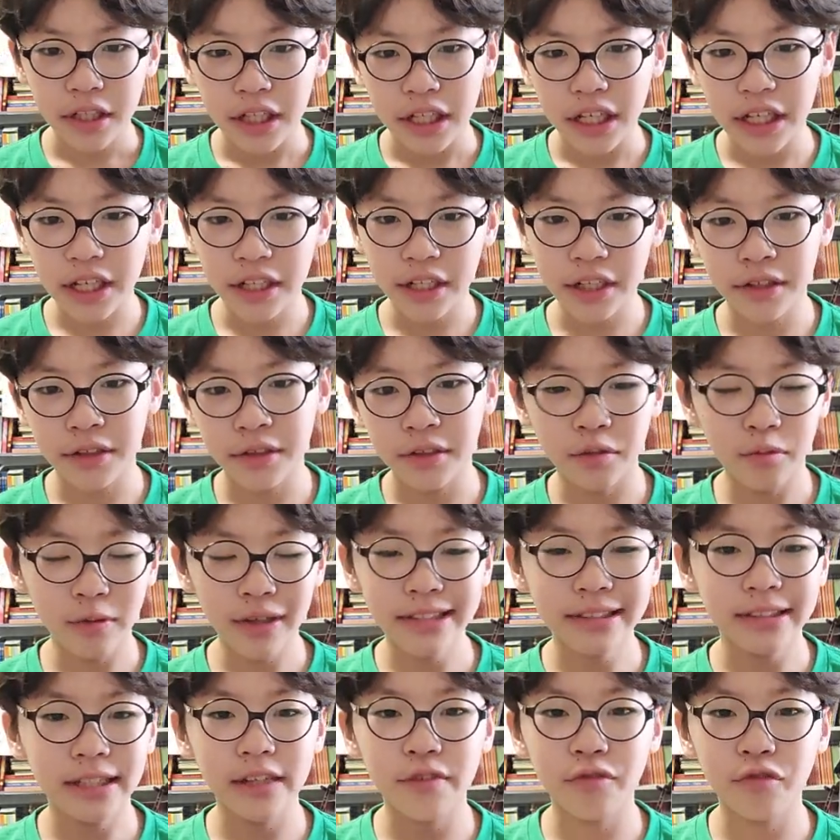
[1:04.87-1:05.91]
In Ways
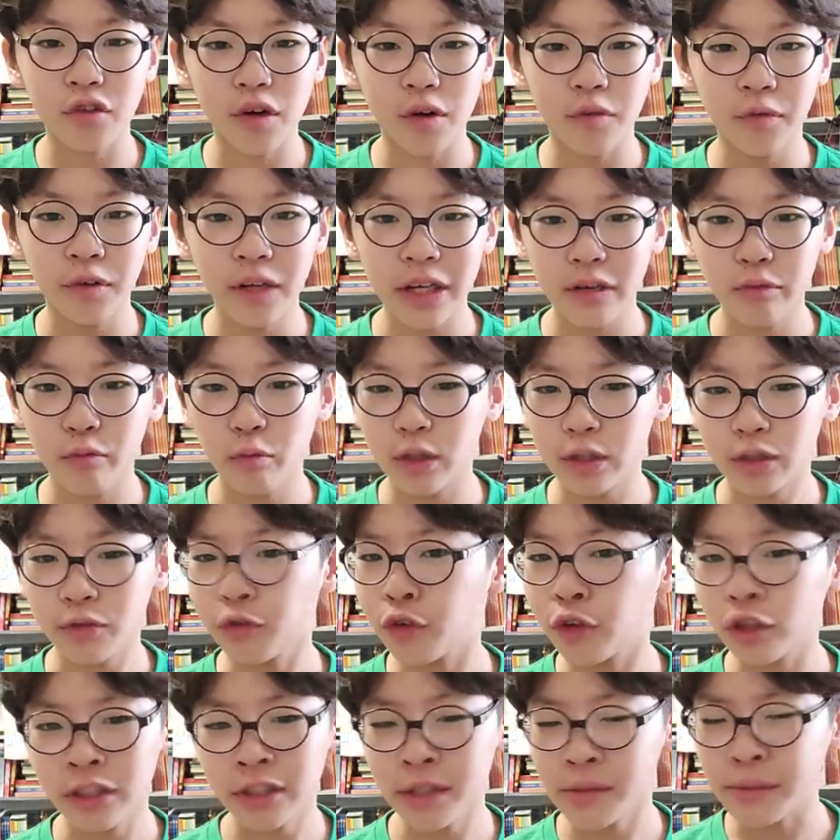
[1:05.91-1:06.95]
to Live Forever, it was
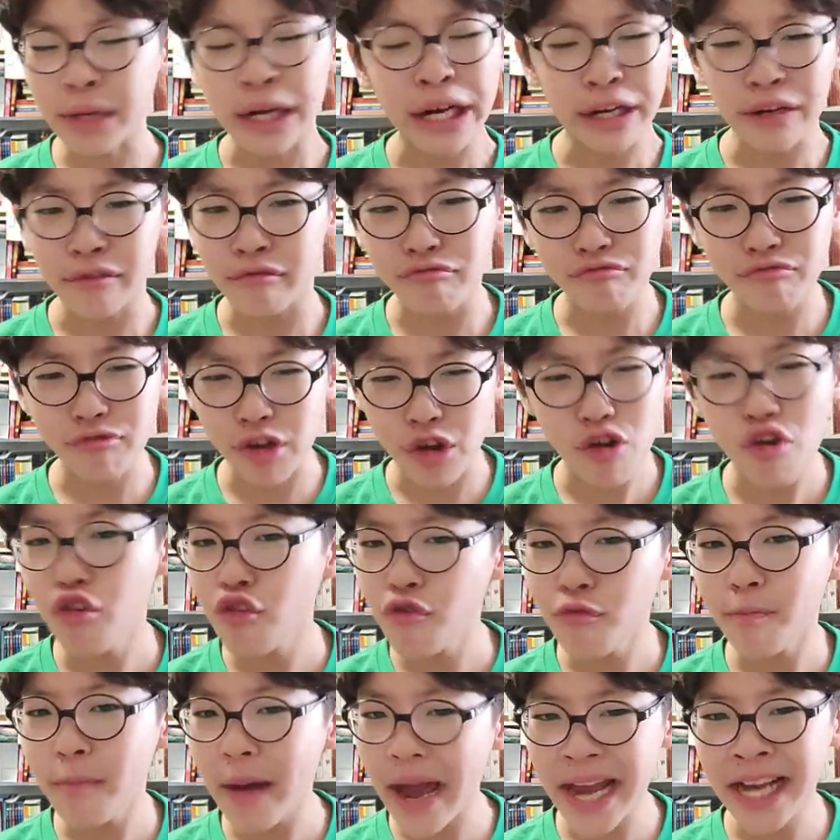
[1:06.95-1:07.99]
for some kind of
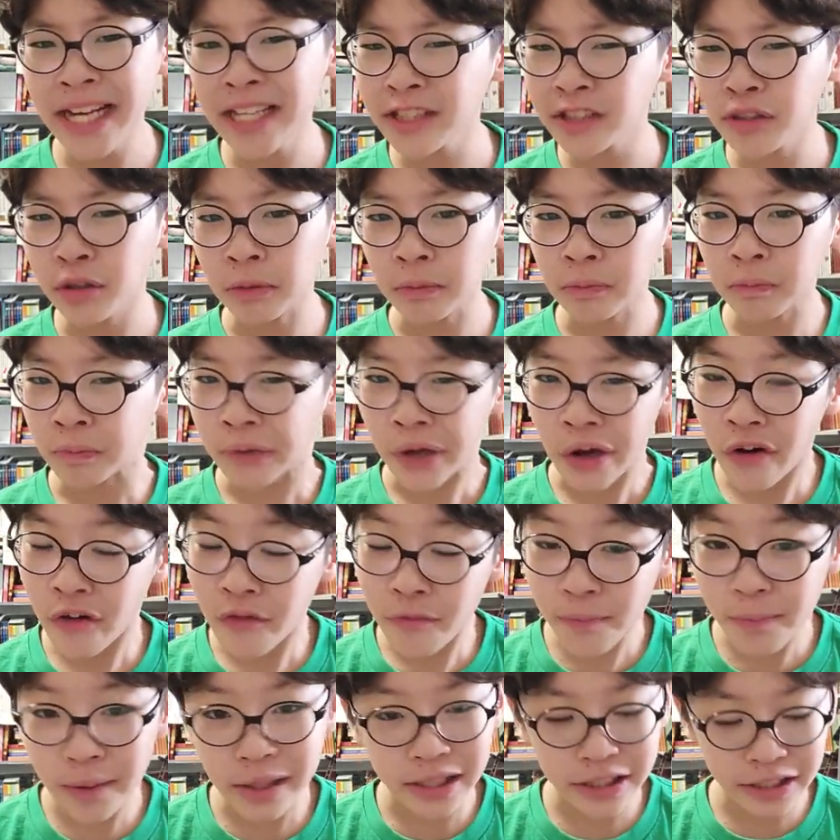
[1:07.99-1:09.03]
toothpaste or
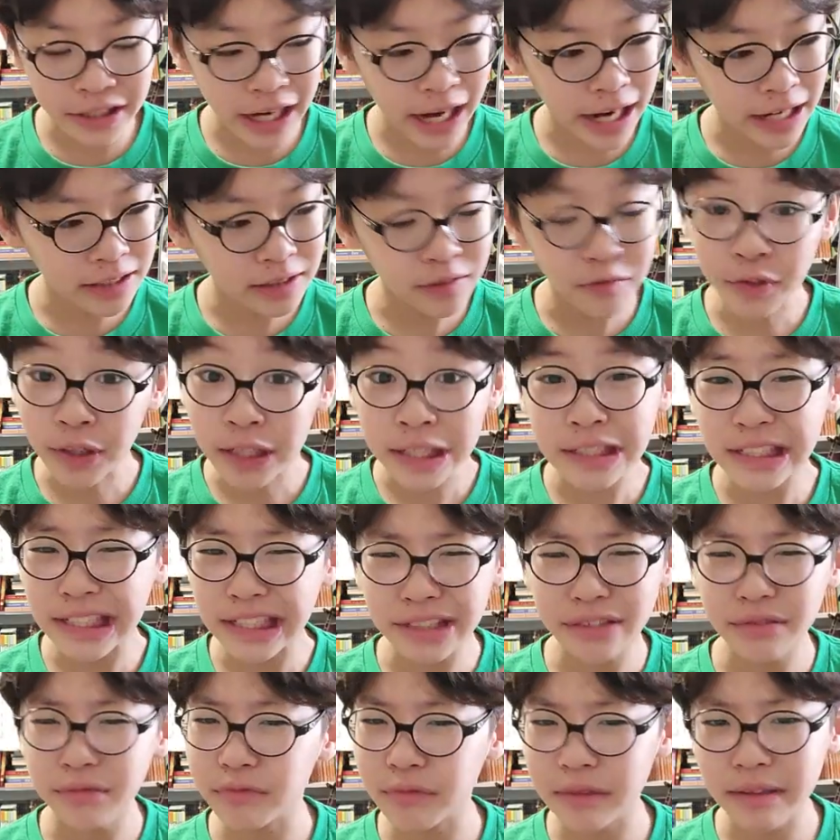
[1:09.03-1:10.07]
toothbrush ad, something
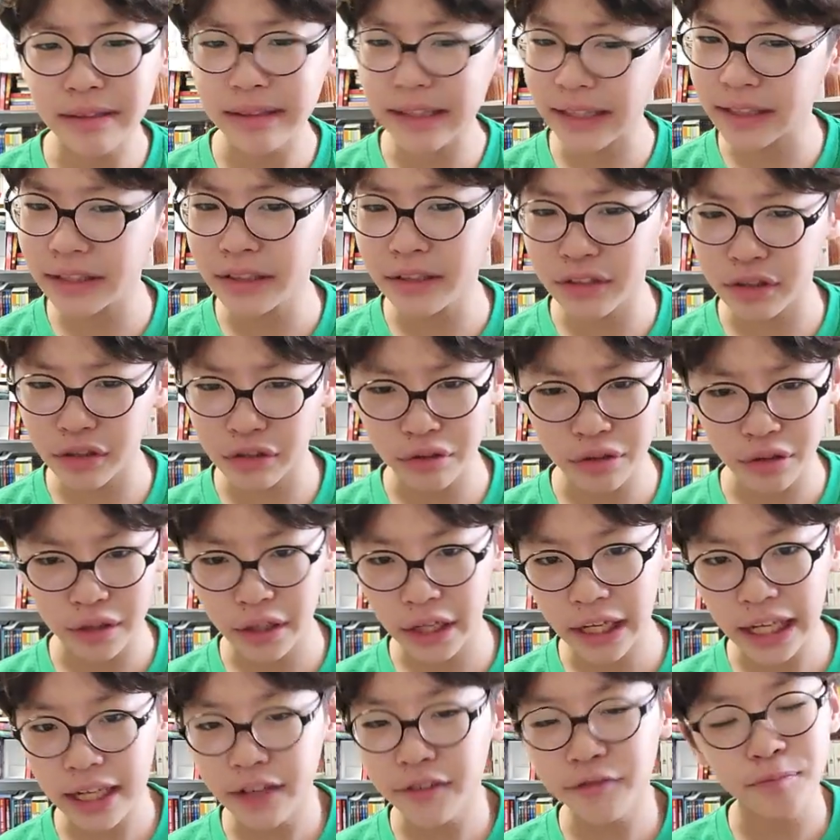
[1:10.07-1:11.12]
related to
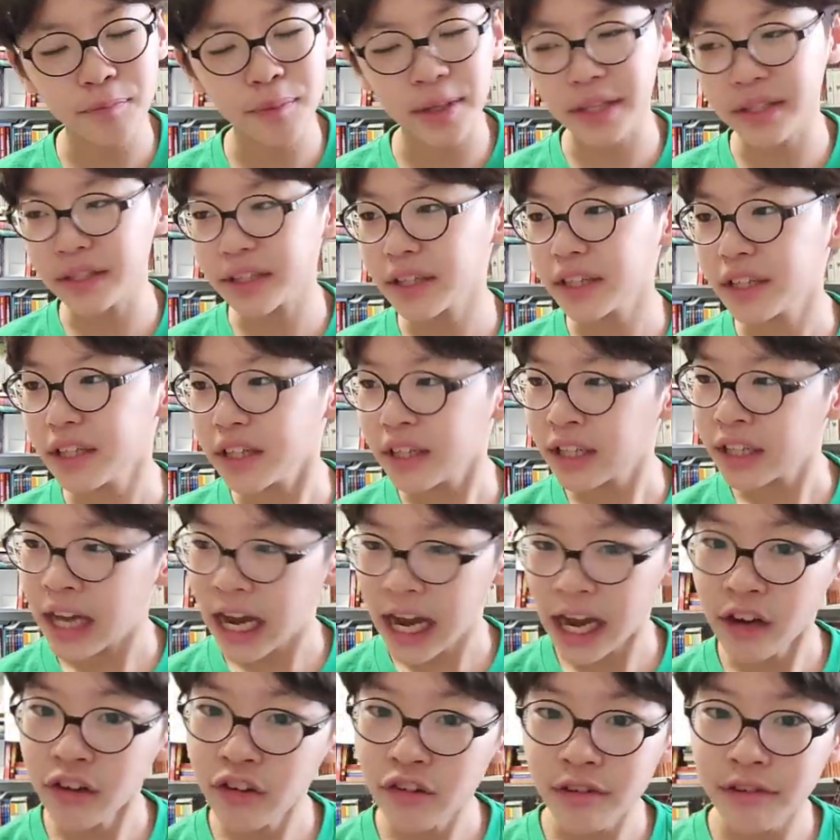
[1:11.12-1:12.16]
teeth, but
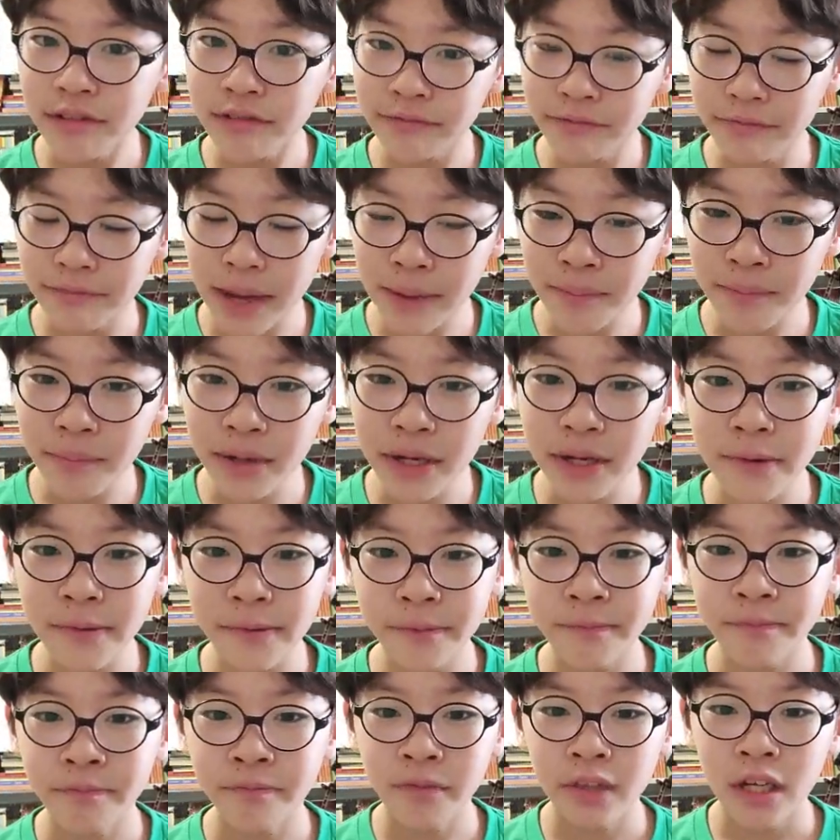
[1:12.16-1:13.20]
I don't remember.
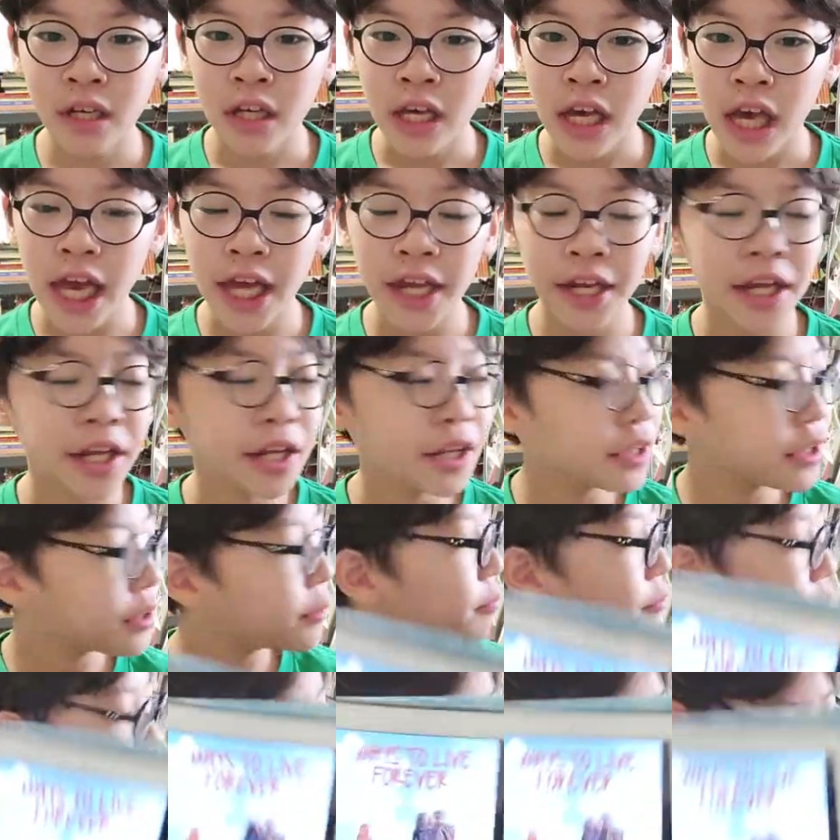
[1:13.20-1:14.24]
And in the
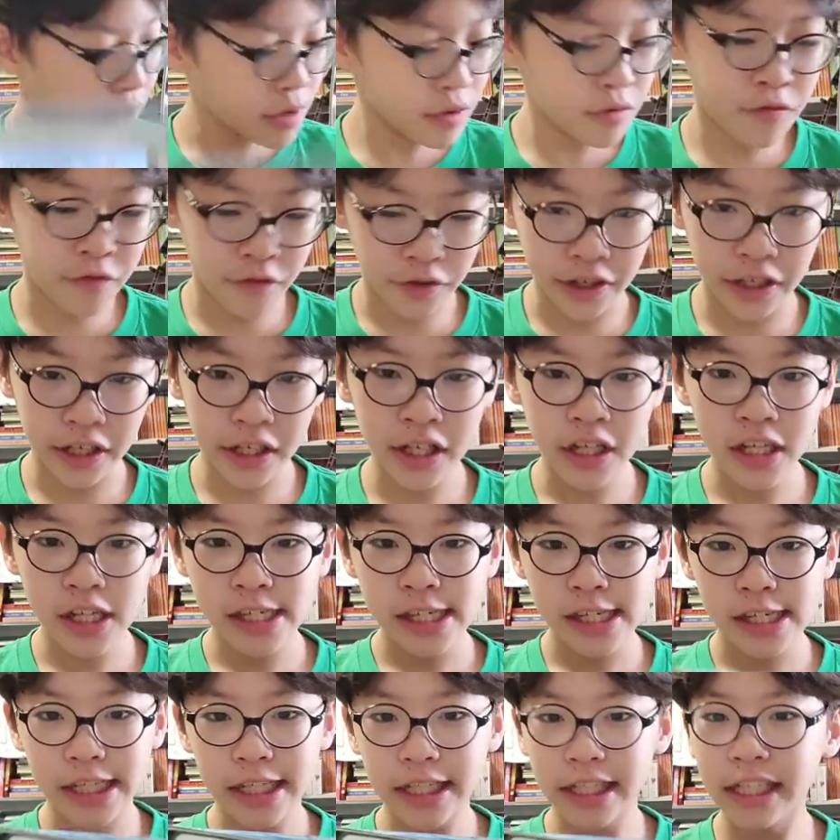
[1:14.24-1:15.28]
movie,
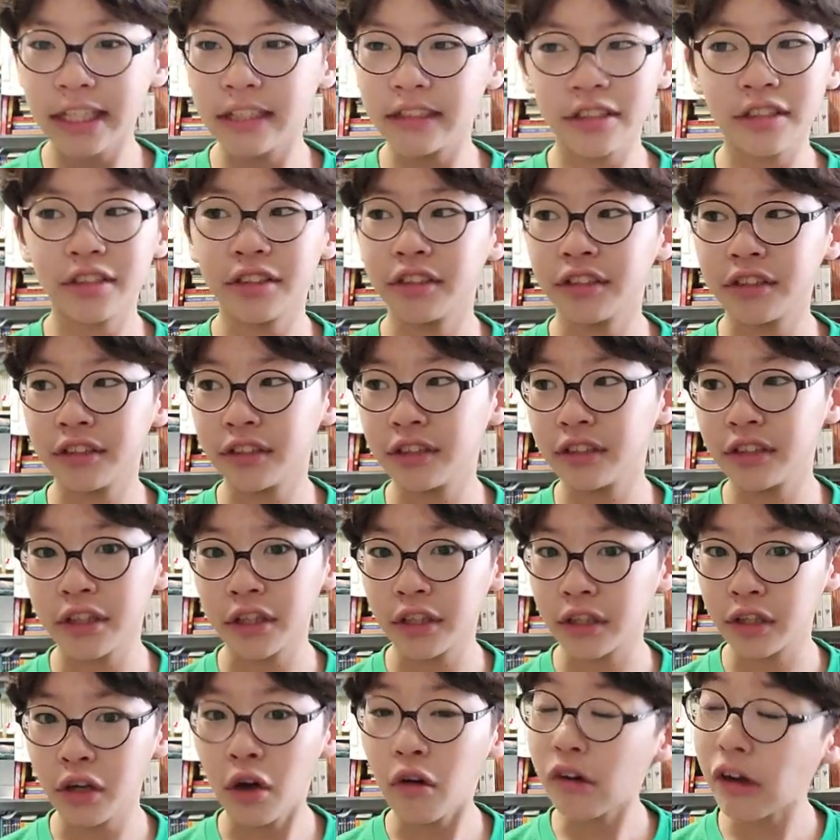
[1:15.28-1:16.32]
I guess
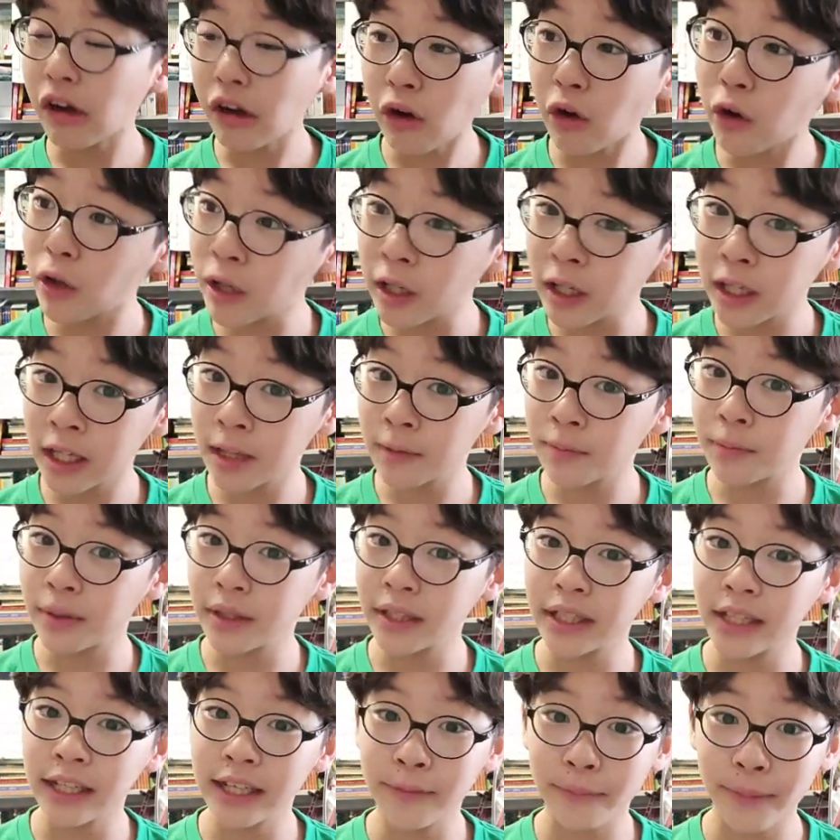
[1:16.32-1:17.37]
the Coca-Cola
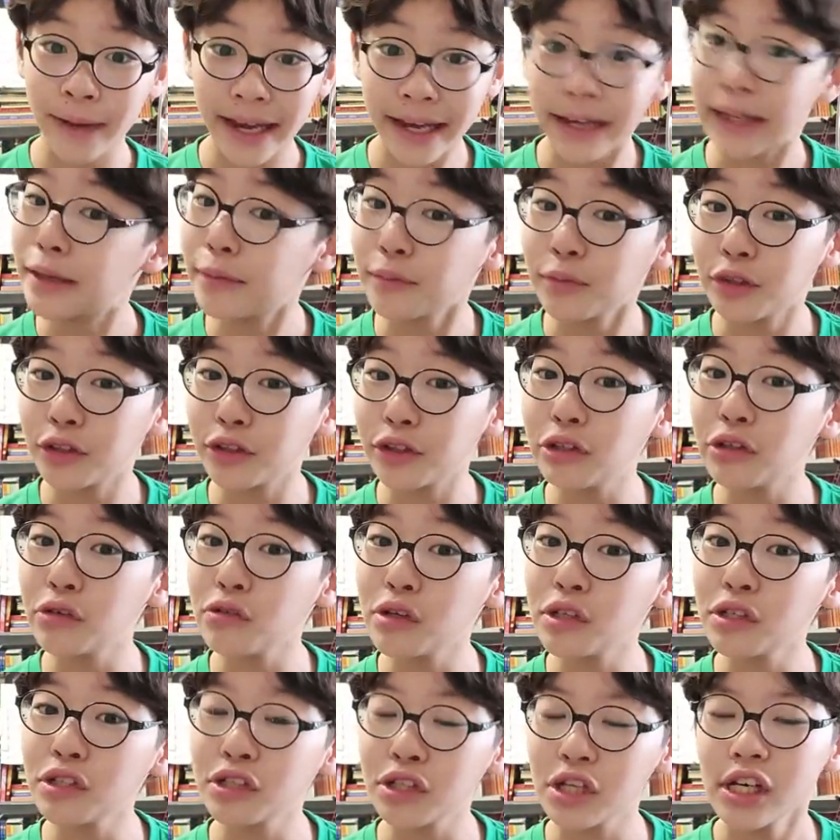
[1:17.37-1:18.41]
company paid them to do
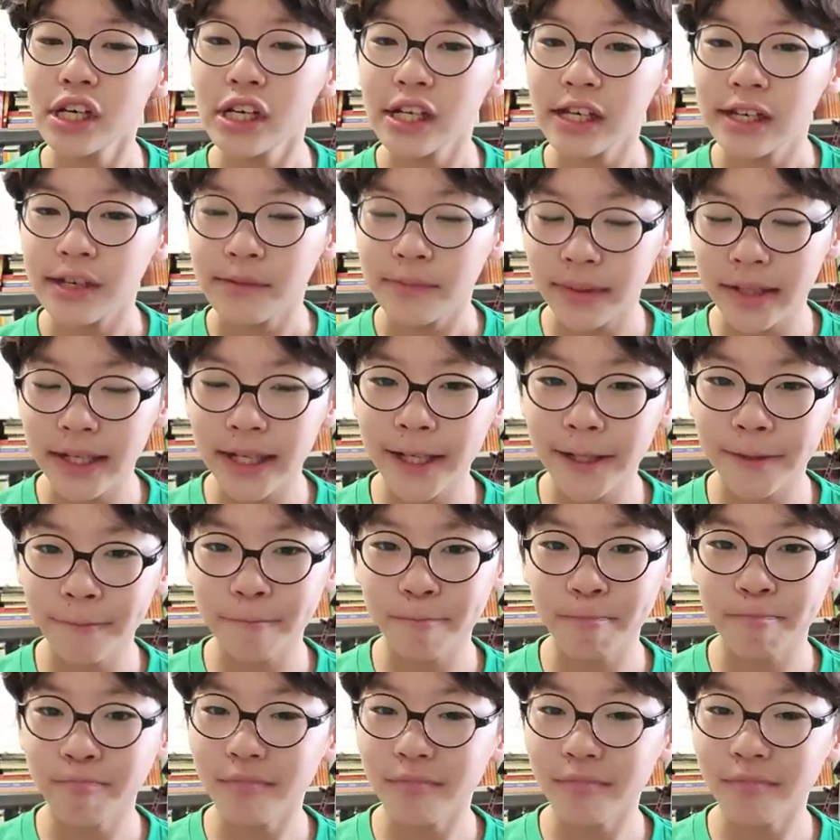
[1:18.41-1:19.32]
this, but